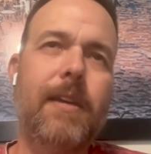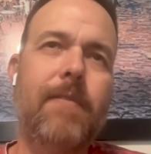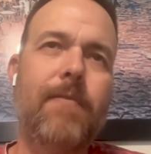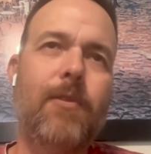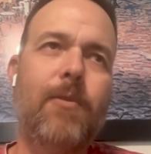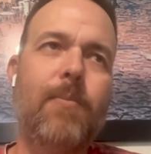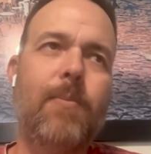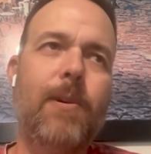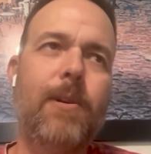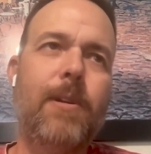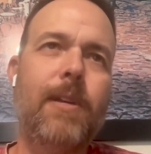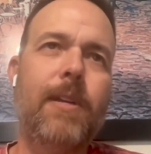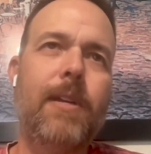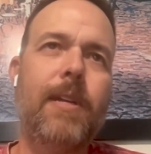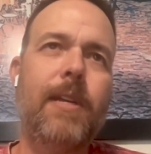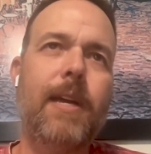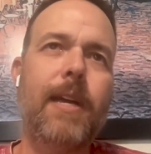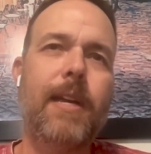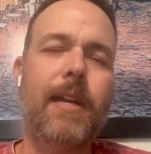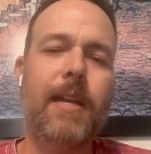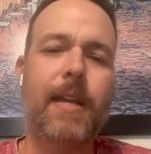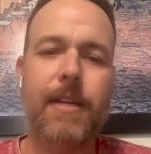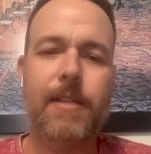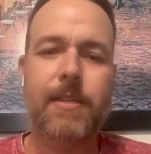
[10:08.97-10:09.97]
Everybody
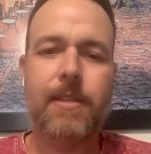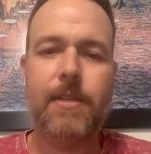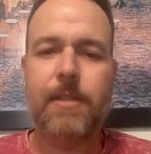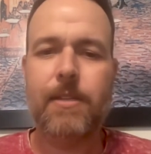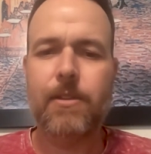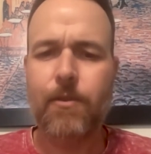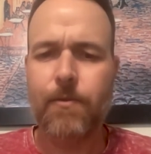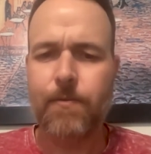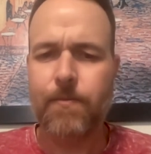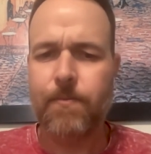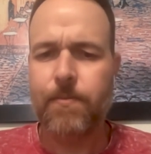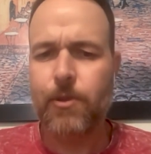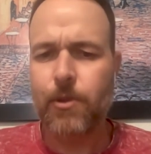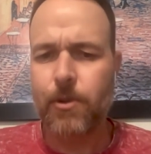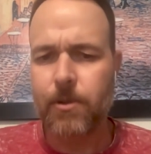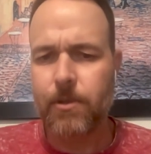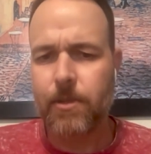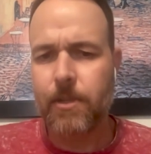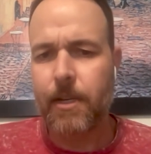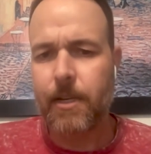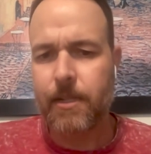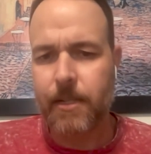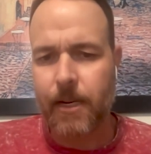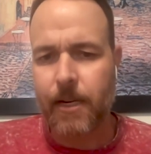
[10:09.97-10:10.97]
kind of has there
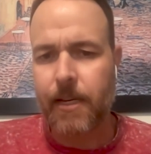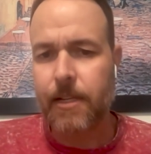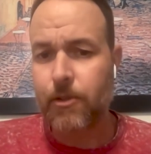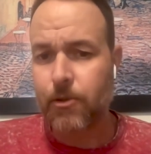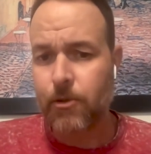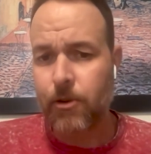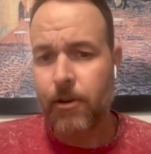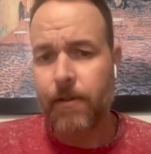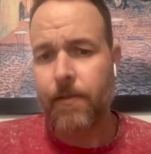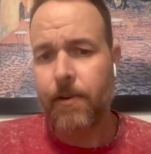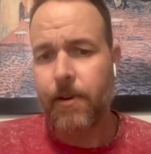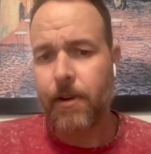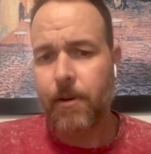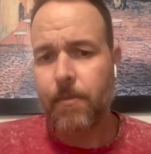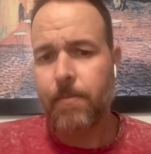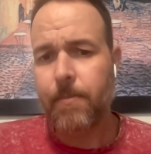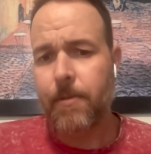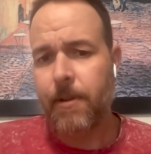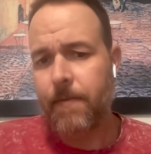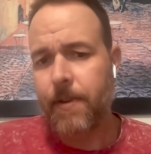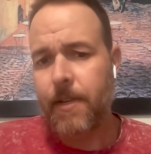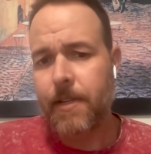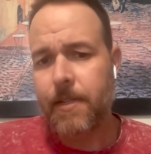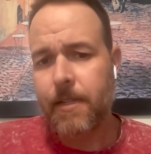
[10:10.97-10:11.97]
certain things that can trigger
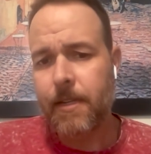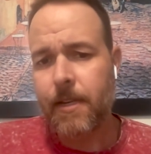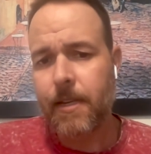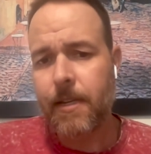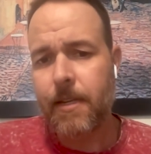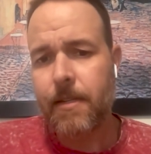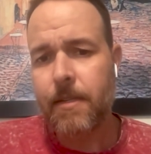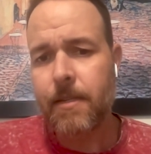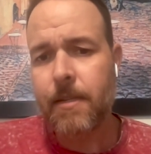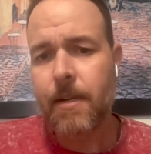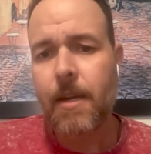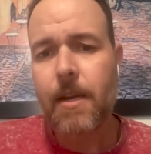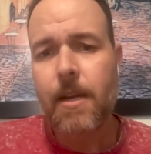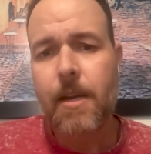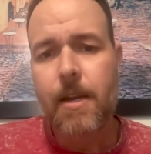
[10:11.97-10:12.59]
PVCs.